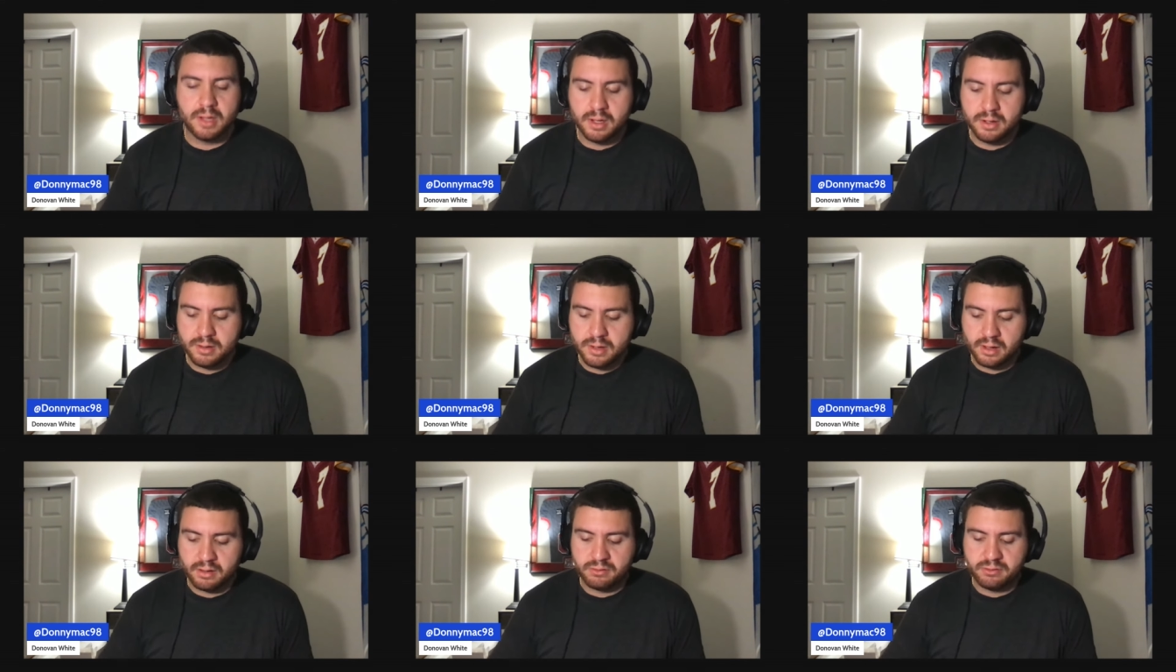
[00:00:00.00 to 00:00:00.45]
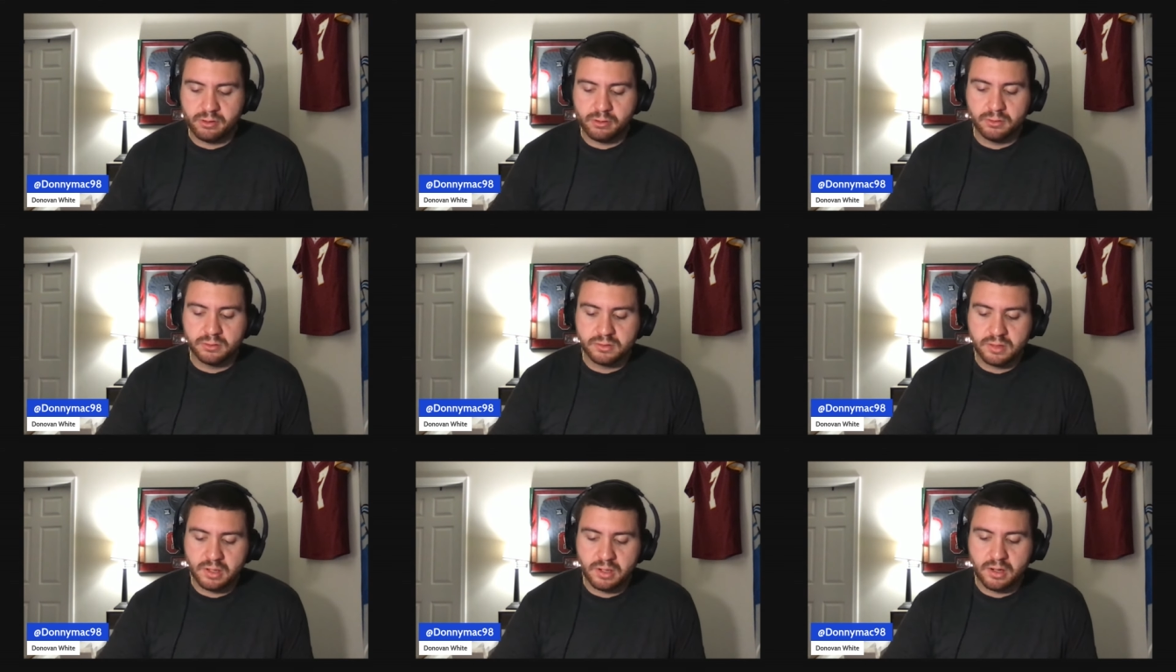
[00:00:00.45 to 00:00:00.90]
and, Nick
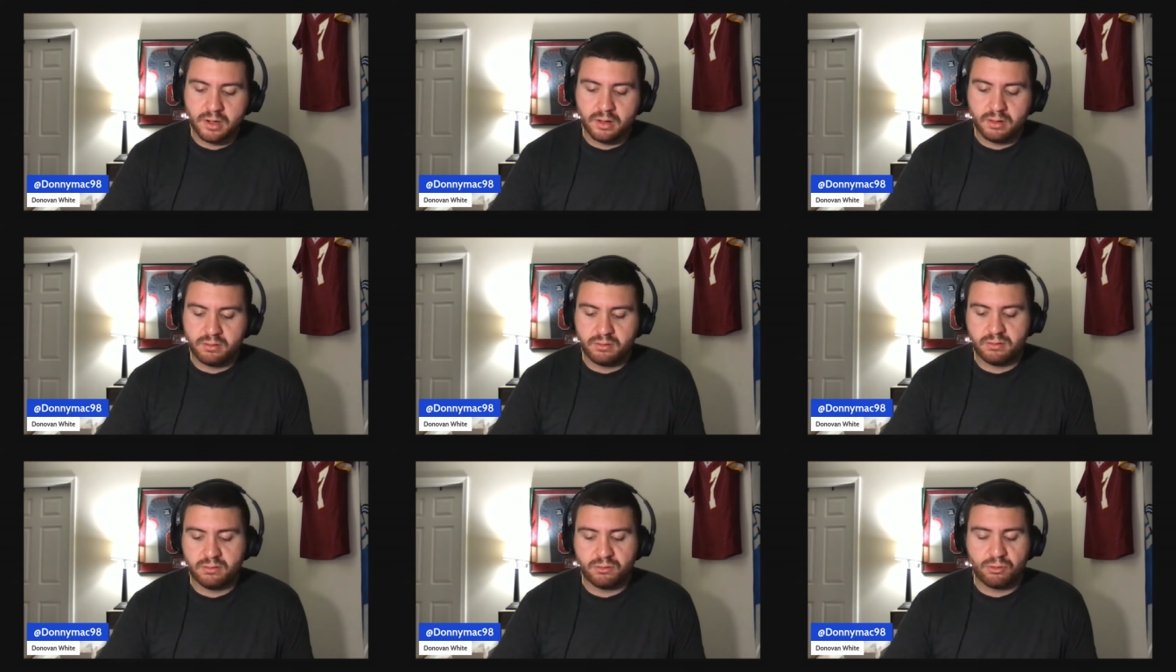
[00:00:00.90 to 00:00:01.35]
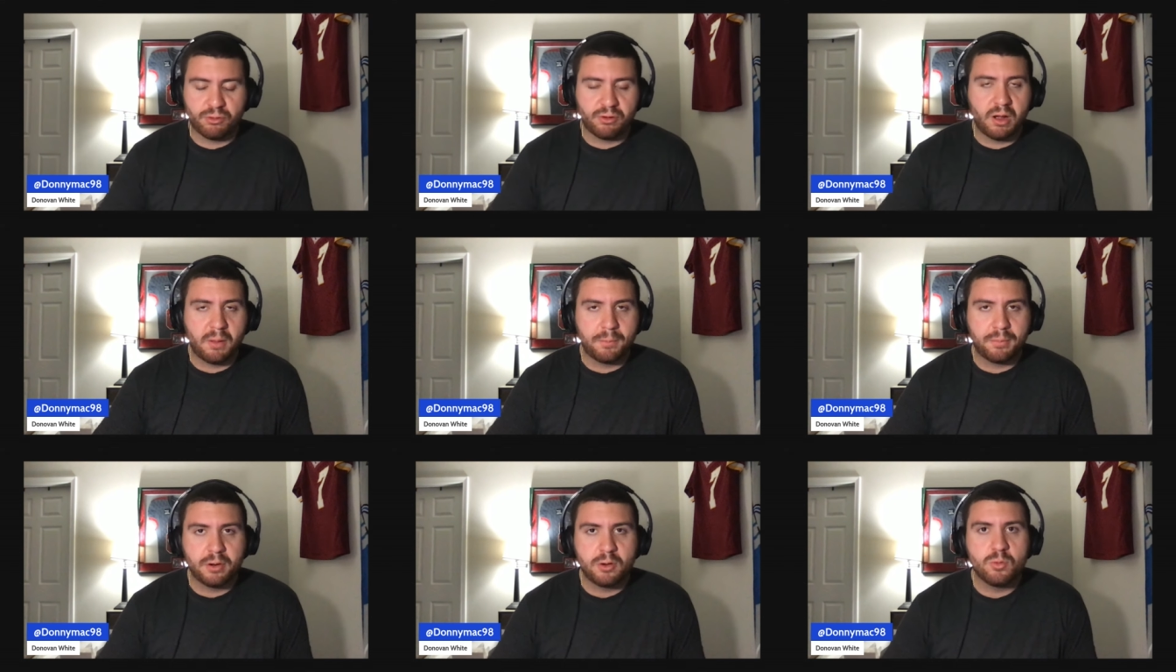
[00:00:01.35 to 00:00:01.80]
Singleton, and it's turned
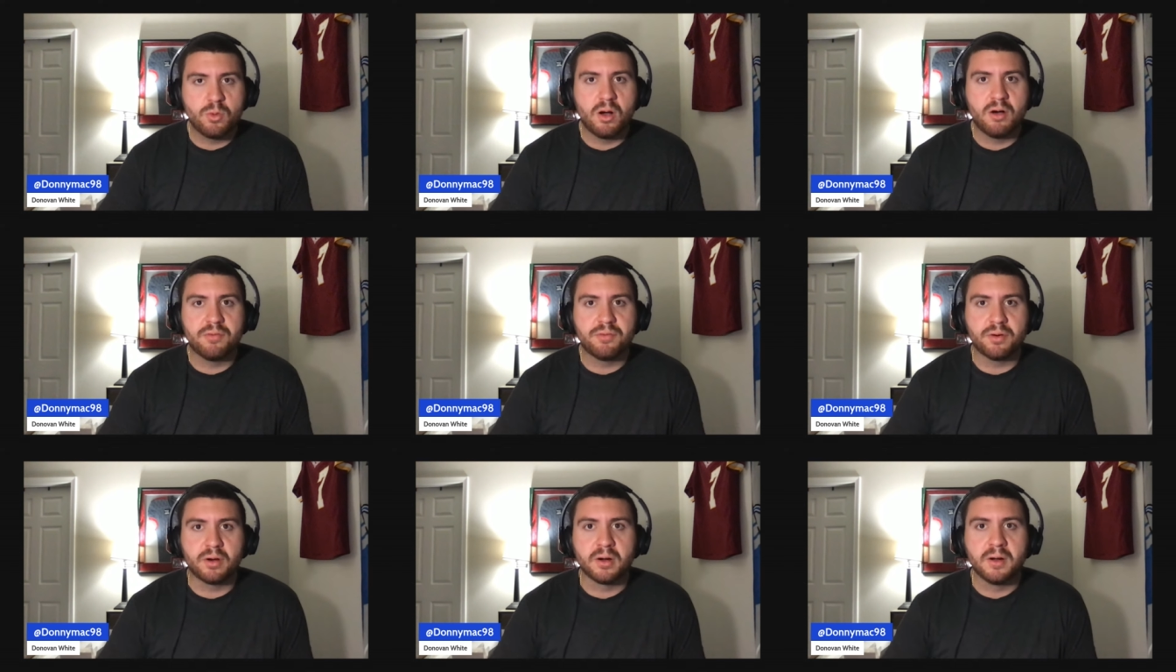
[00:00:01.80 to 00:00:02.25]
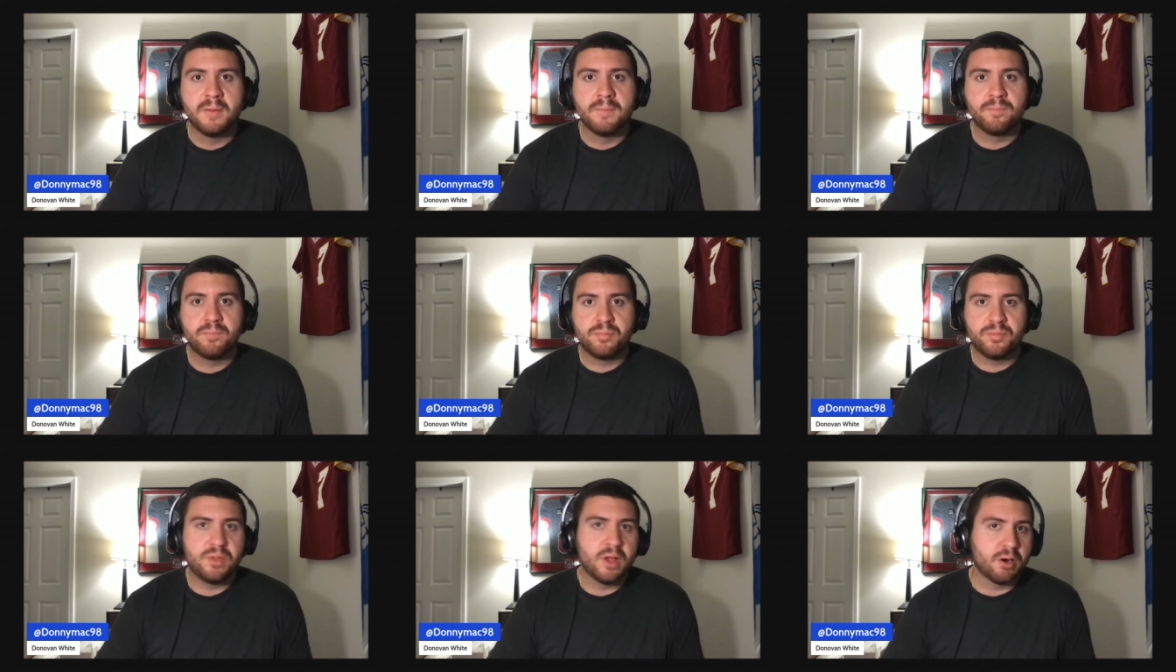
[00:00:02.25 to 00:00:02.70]
out pretty well for
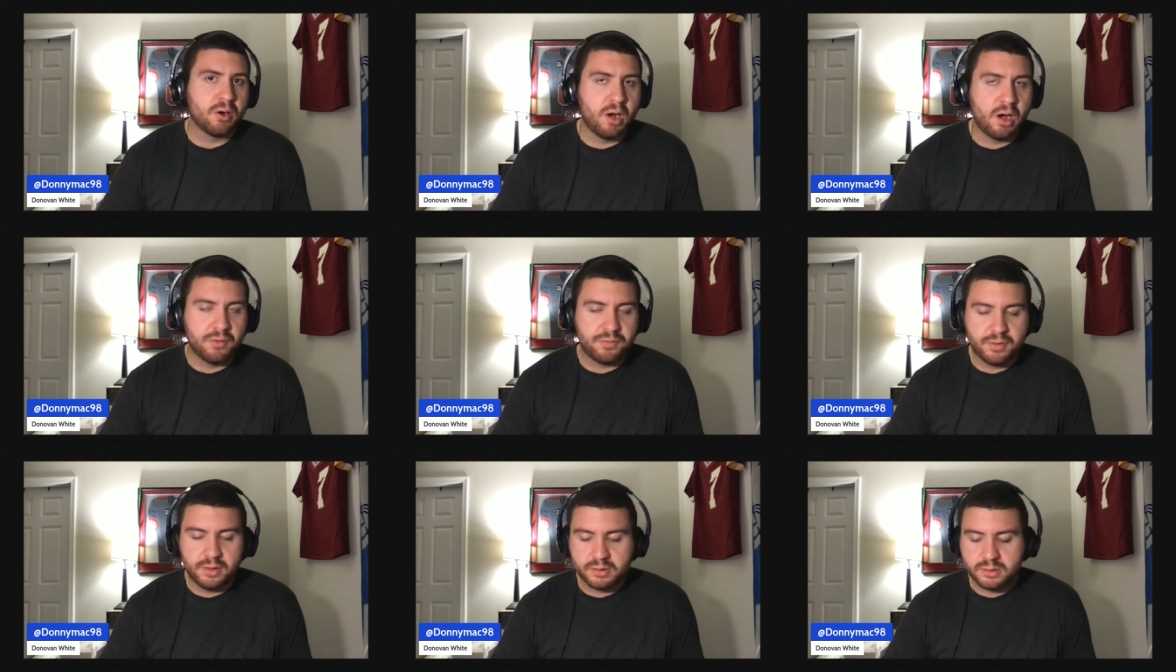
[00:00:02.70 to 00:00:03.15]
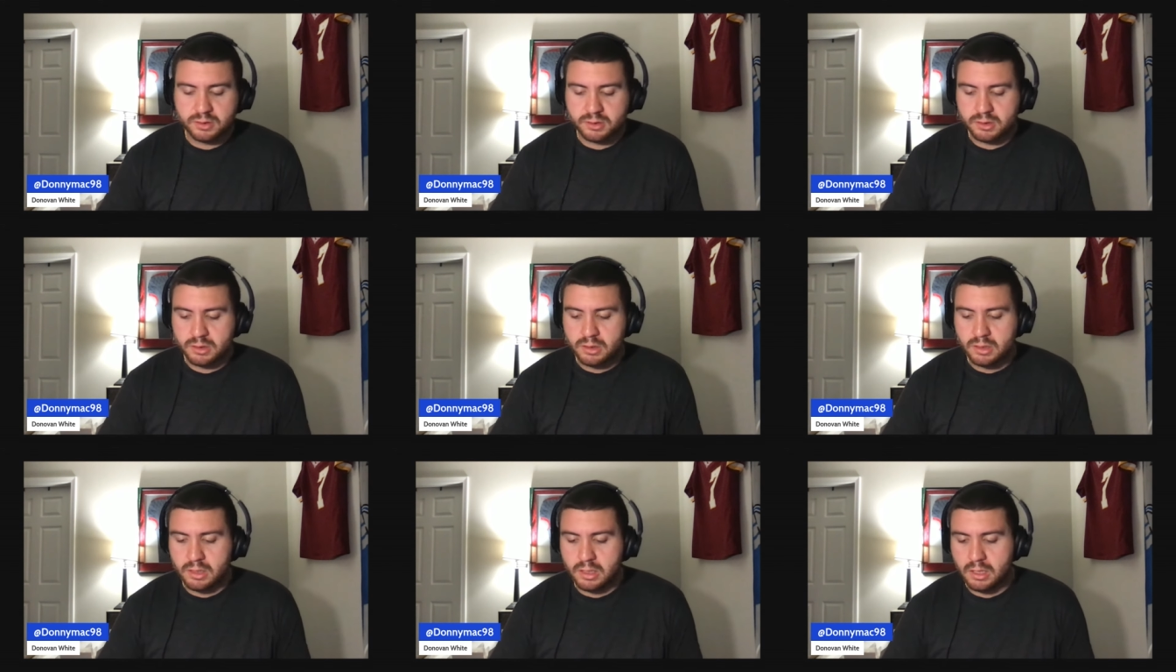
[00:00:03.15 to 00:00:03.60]
their
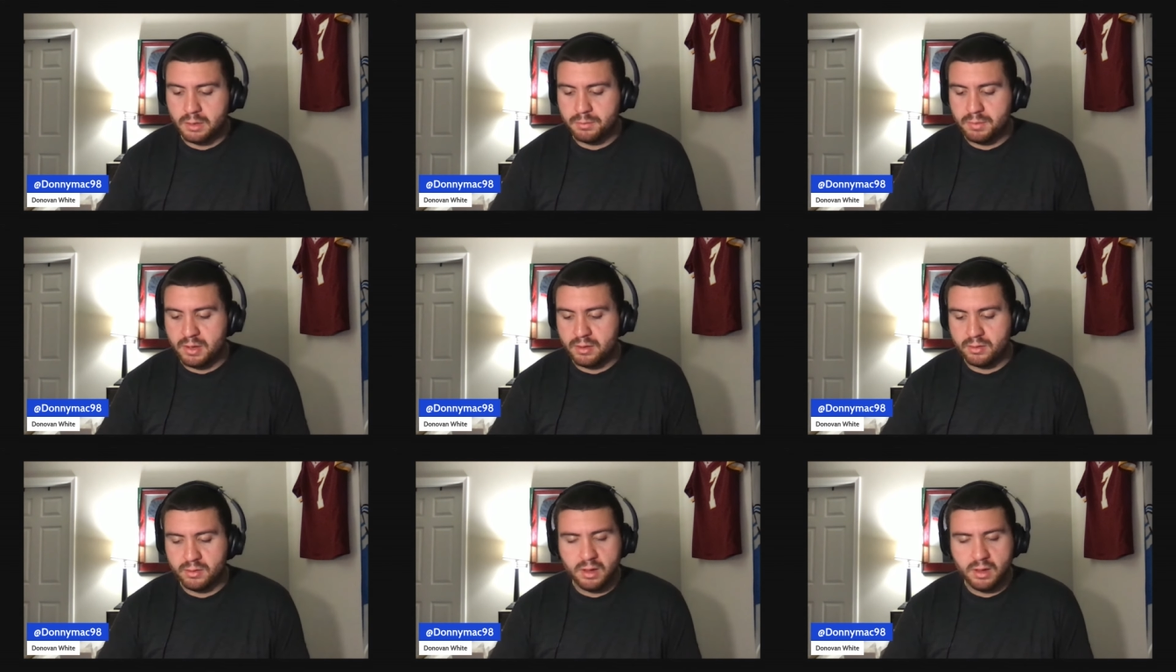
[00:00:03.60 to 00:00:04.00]
offense um, in,